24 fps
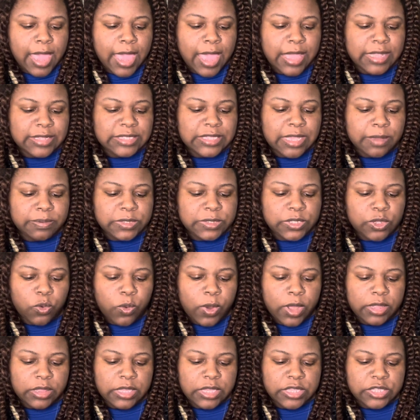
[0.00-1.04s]
and
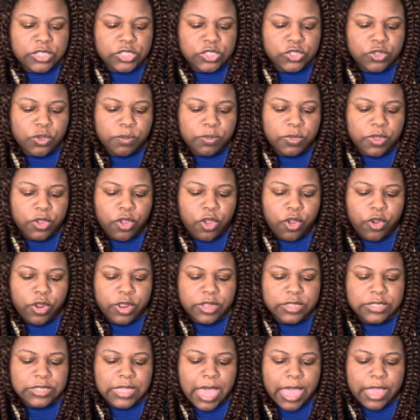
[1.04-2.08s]
subsequently assumed their
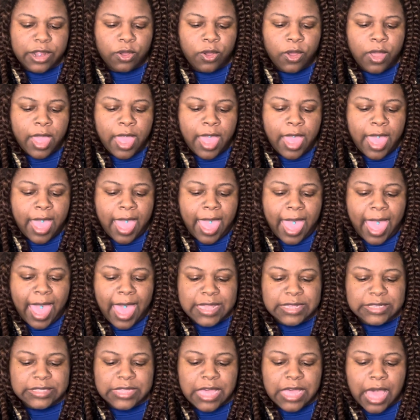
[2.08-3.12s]
current title
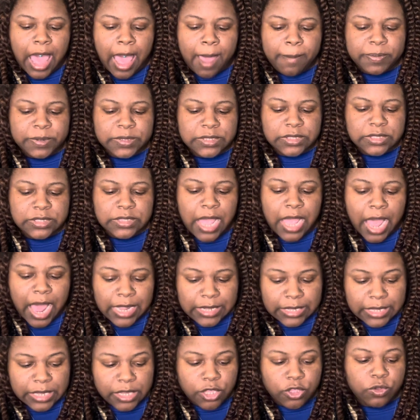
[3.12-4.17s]
as the
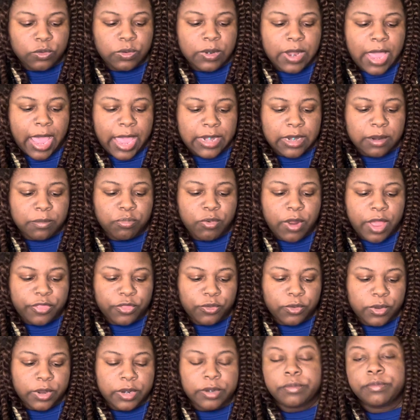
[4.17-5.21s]
Apostolic United
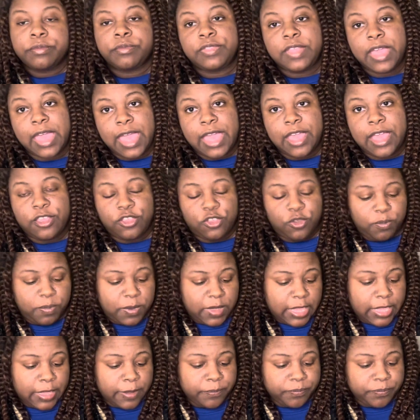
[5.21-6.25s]
Brethren, the
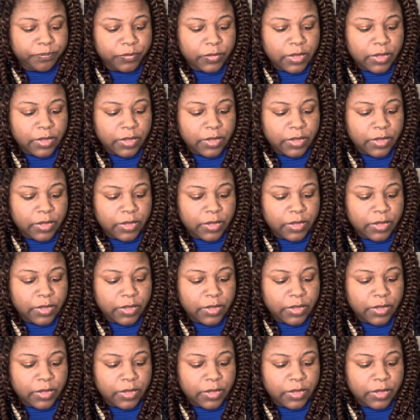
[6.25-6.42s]
AUB.